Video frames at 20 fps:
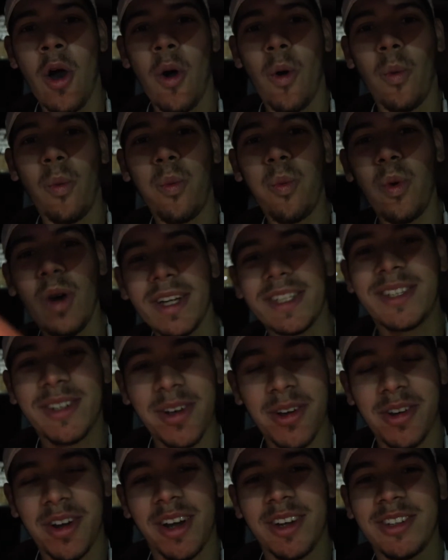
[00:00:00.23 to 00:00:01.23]
What's
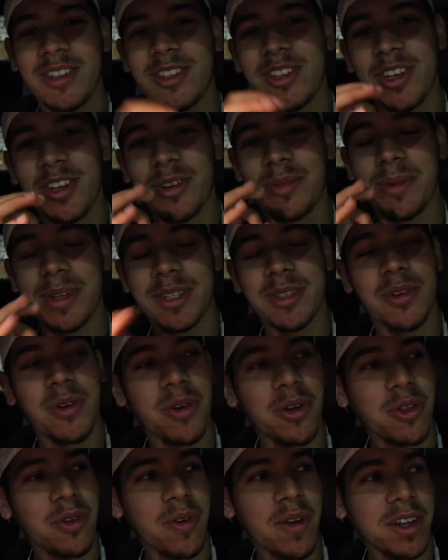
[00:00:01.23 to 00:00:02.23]
going on YouTube? It's
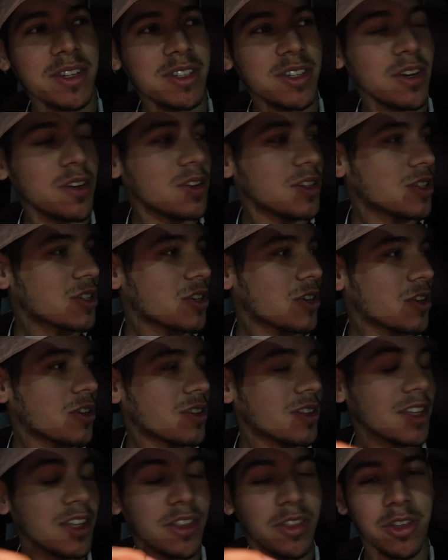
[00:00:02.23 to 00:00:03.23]
Corey Lorenzo. It's
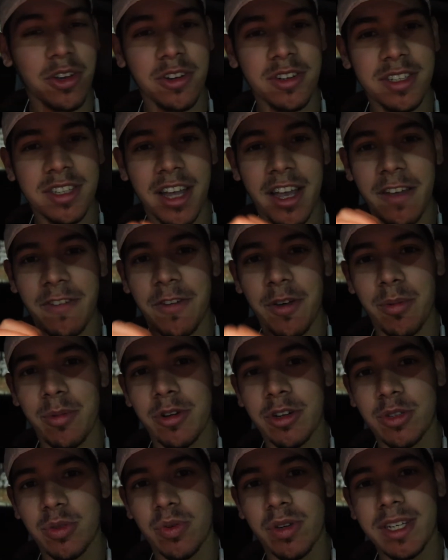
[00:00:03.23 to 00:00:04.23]
currently Thursday,
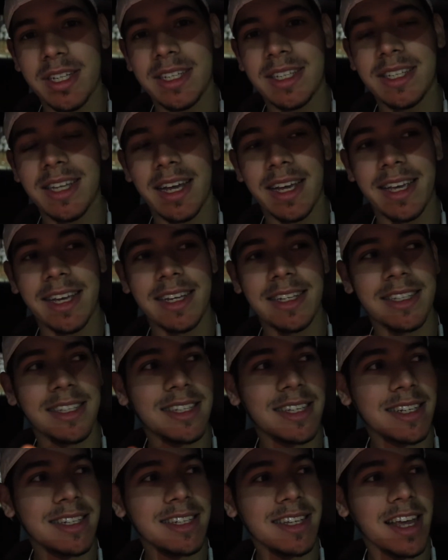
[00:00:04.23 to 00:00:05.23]
February 22nd,
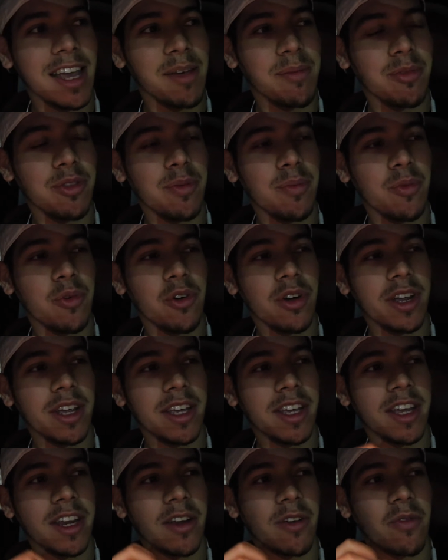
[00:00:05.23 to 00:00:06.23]
6 a.m. in the
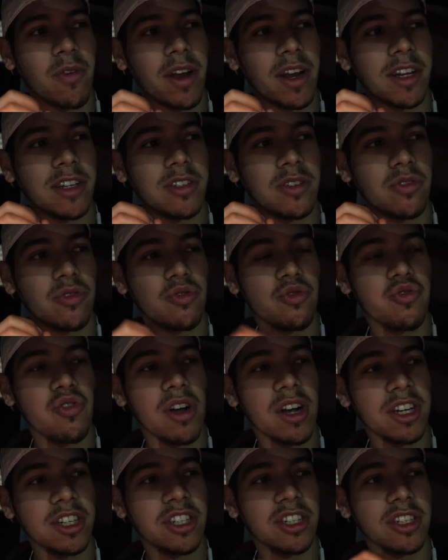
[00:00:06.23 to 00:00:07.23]
morning, getting ready to
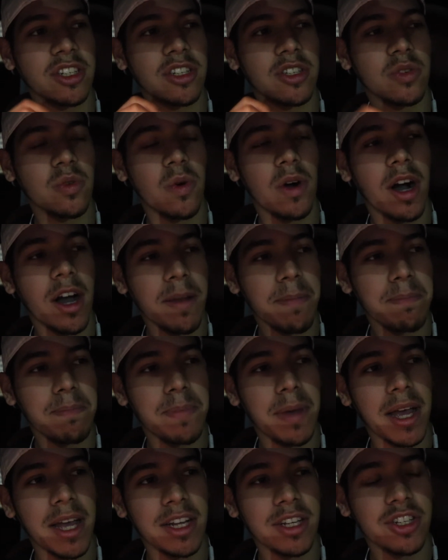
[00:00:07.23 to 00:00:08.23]
crush,
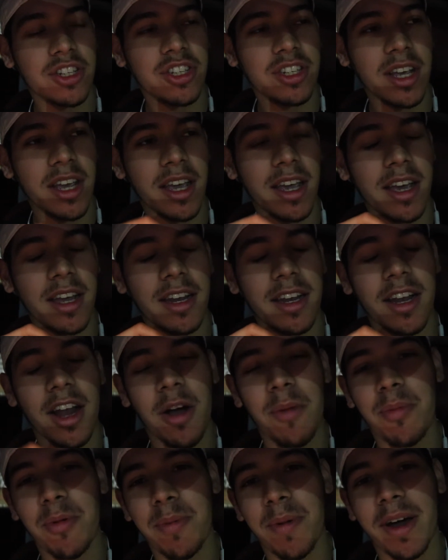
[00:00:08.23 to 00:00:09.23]
squat, bench, and an
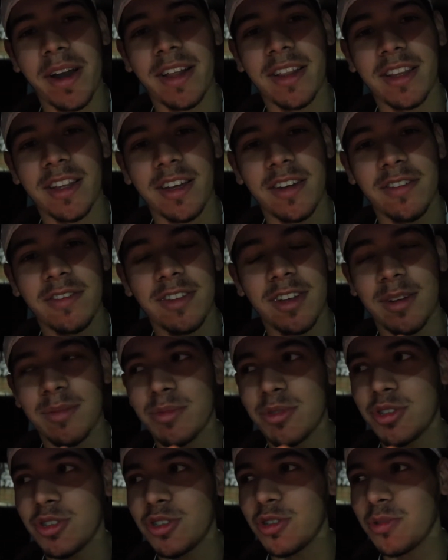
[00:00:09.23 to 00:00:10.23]
upper body lift.
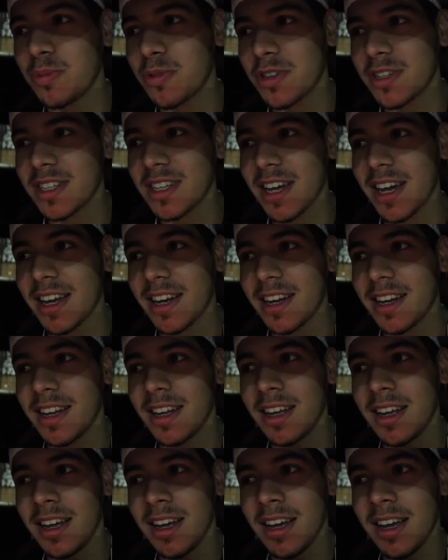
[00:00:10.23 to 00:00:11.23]
I'm super excited.
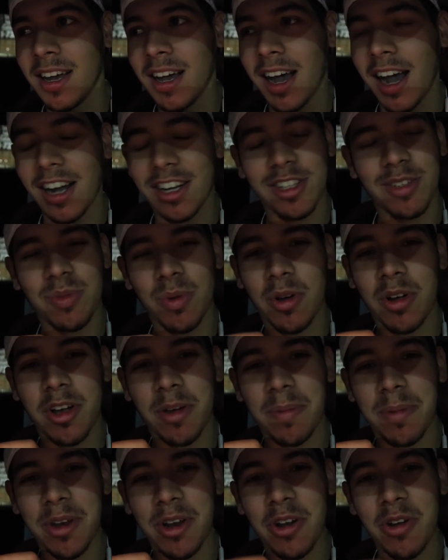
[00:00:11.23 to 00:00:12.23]
I just woke
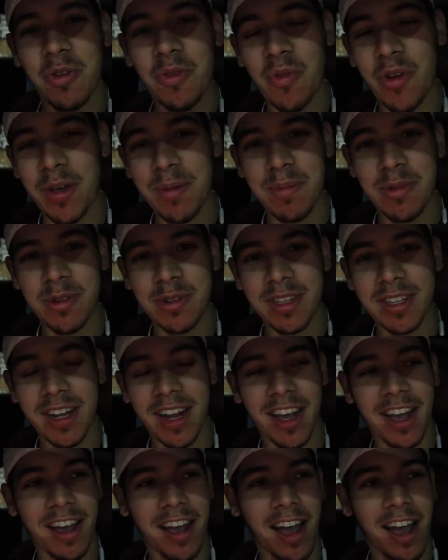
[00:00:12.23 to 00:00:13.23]
up in a great mood
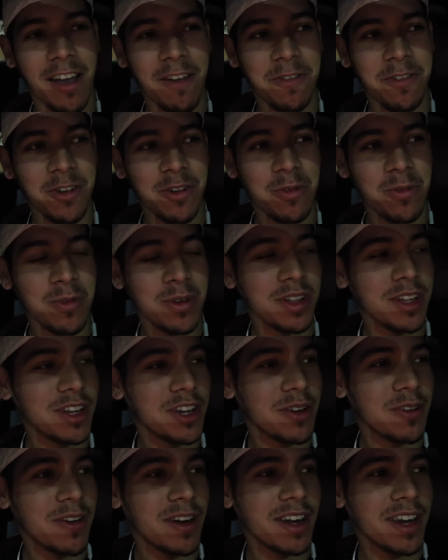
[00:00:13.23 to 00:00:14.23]
today. I feel really
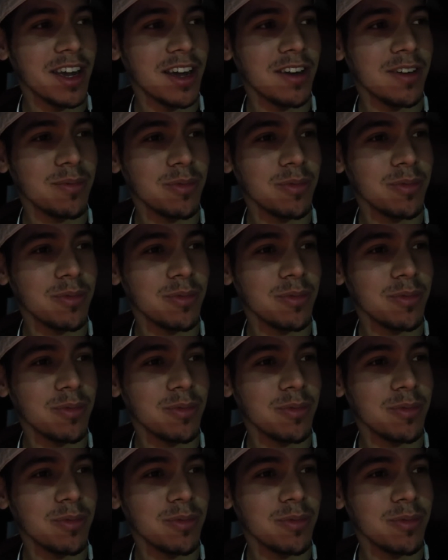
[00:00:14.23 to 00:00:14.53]
good right now.